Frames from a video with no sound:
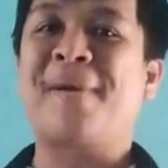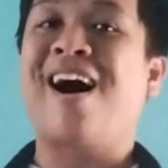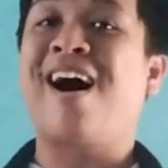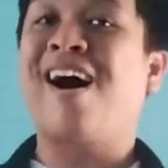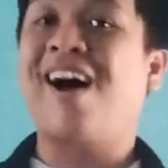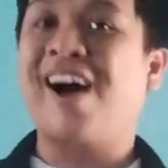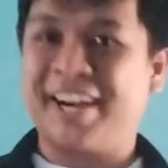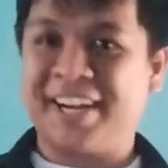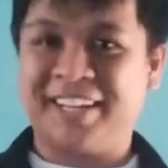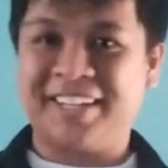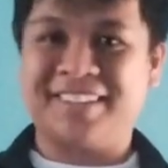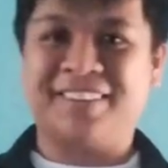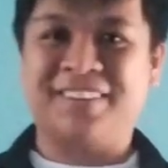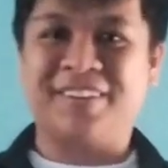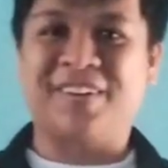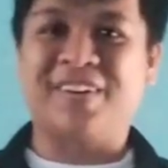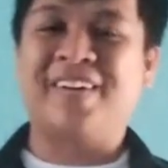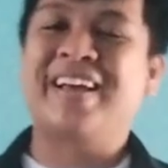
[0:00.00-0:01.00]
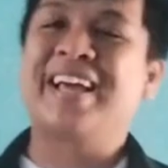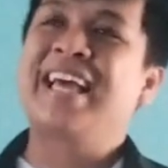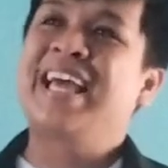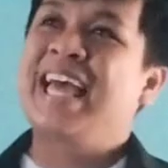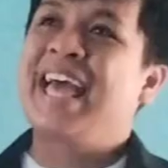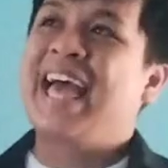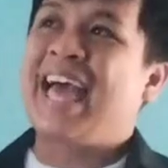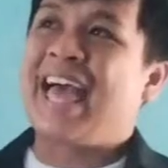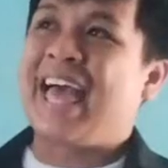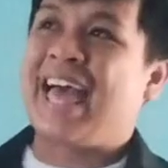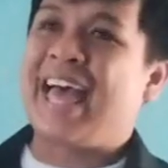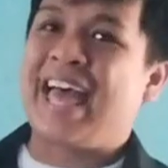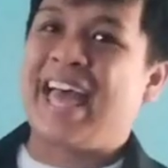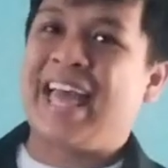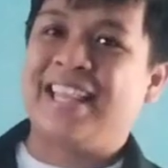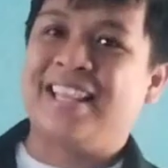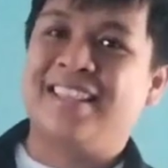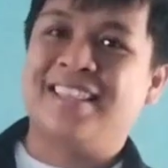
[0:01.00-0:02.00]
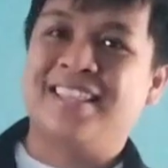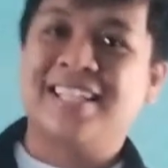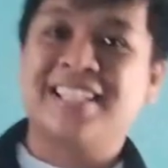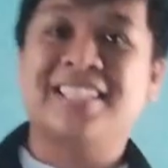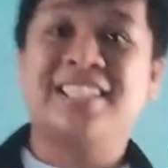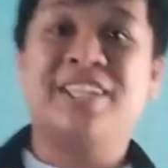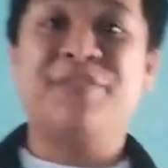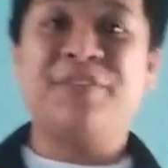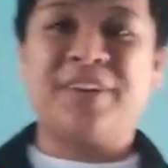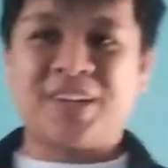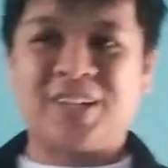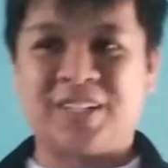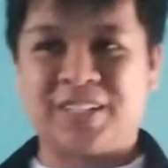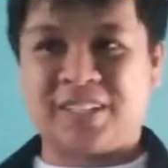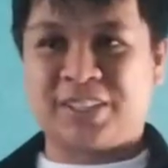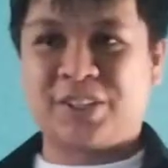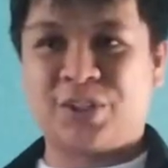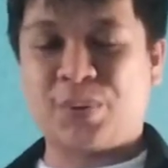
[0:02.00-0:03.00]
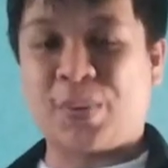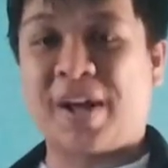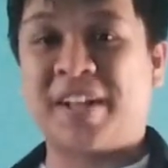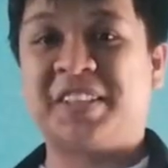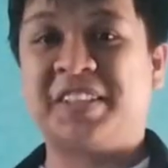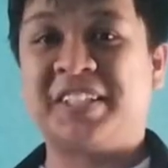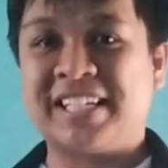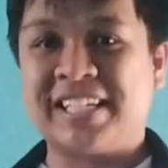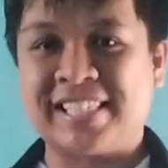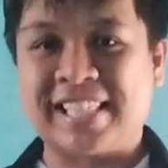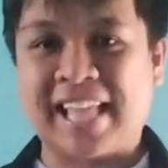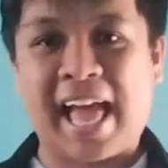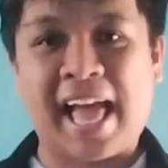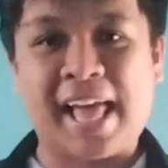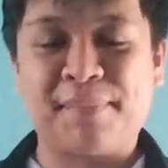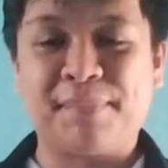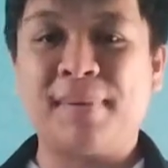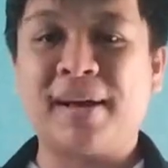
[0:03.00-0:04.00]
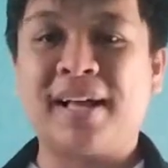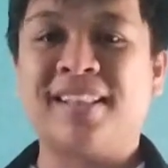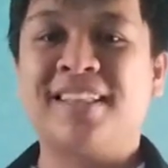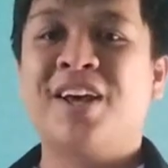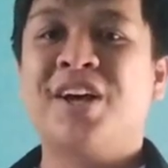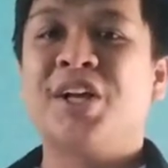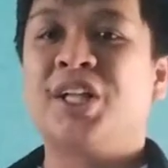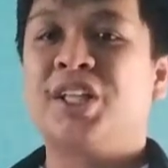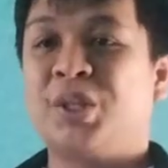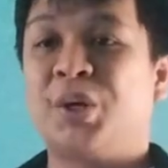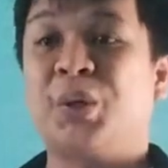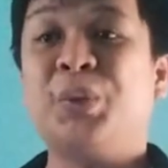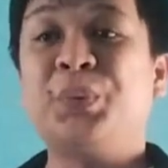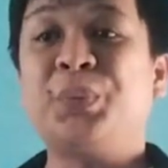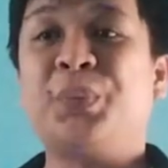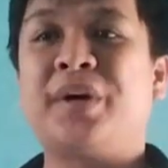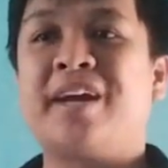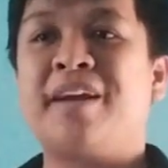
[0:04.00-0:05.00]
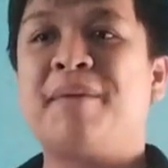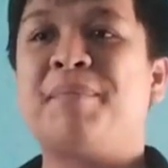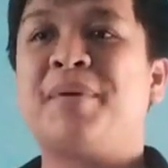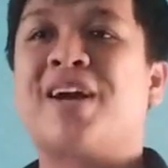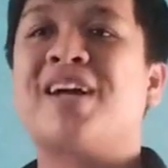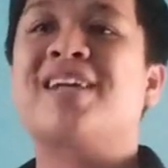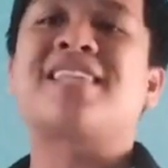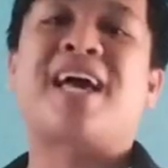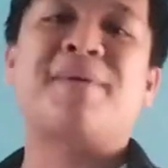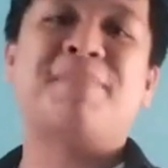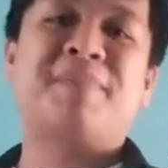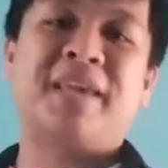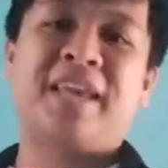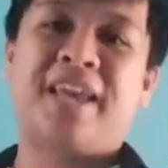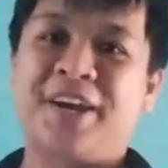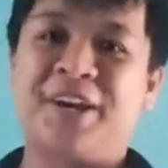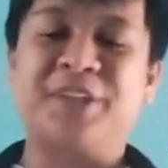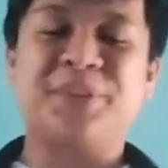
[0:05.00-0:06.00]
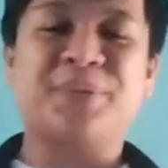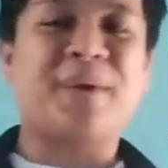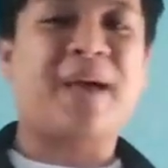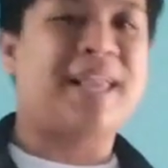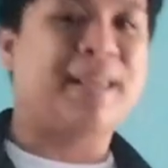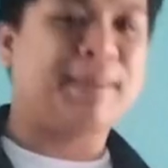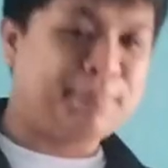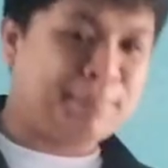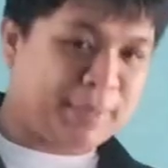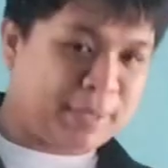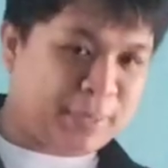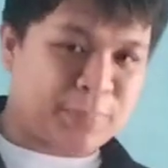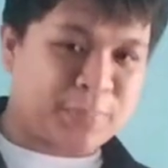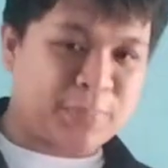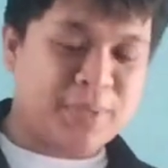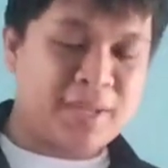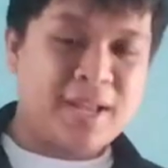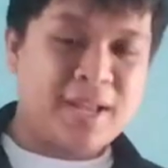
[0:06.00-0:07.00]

hard, no? And difficult to understand, but don't worry because I'm here to help you.